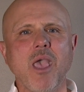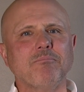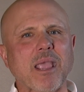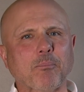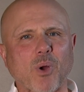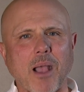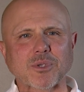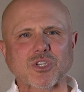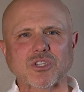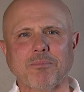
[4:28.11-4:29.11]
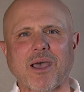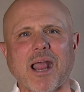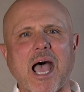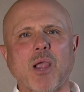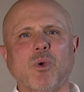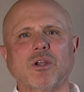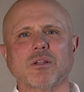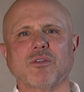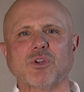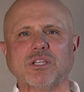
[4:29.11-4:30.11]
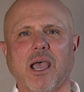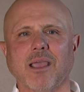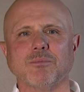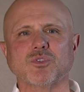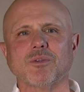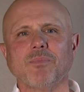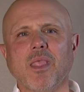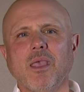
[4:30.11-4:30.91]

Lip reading: make promises about eyewear delivery times.